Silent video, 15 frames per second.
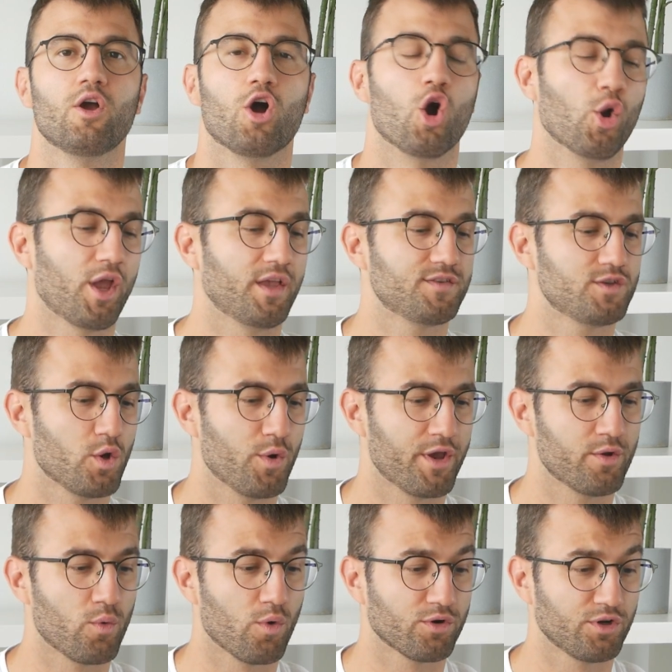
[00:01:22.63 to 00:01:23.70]
Okay, so
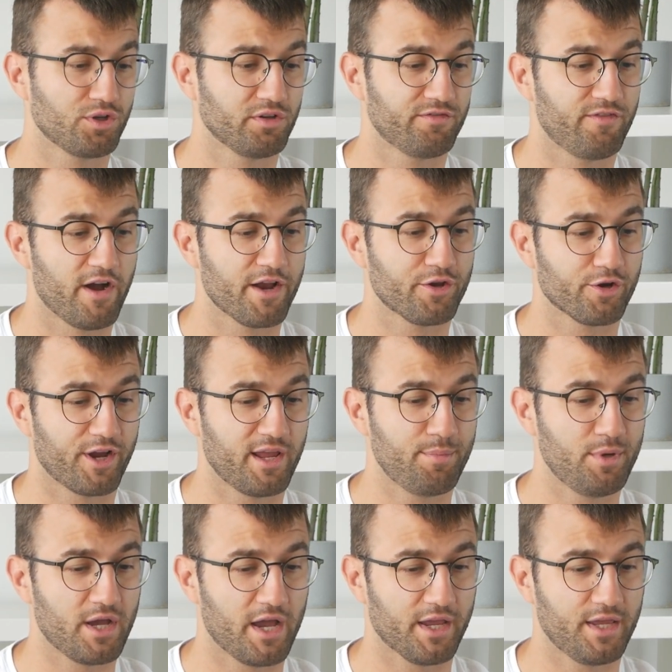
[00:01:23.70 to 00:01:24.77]
in order to find your
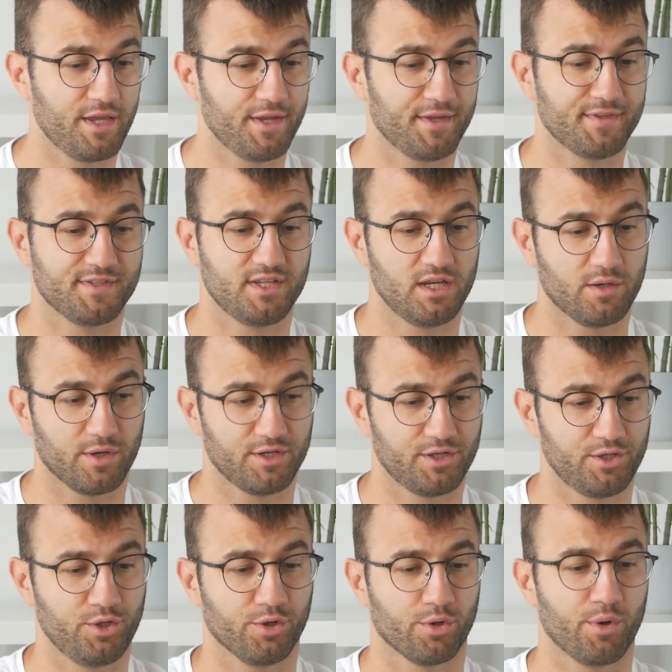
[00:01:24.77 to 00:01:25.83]
API key in
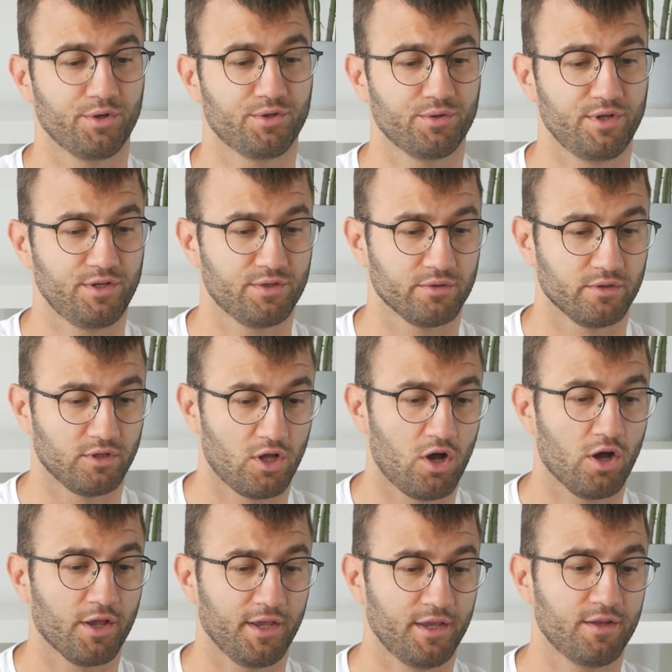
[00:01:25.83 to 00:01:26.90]
secret, you're going to need to
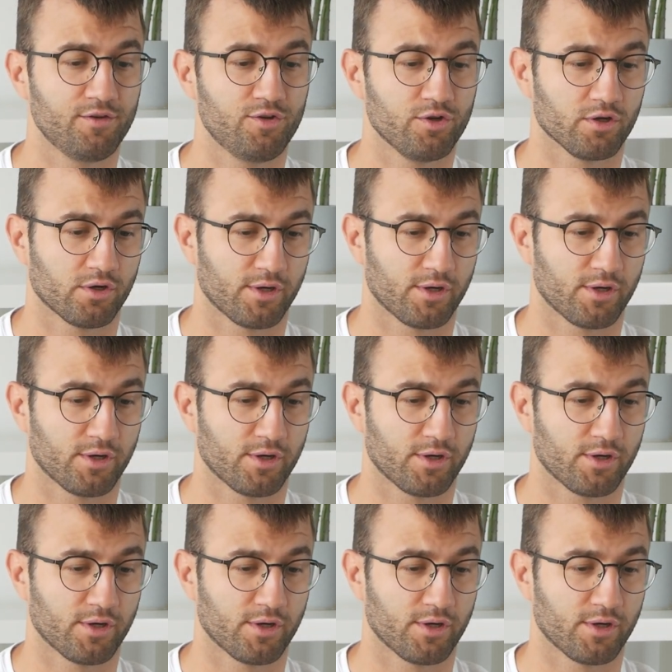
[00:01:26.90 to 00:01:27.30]
log into your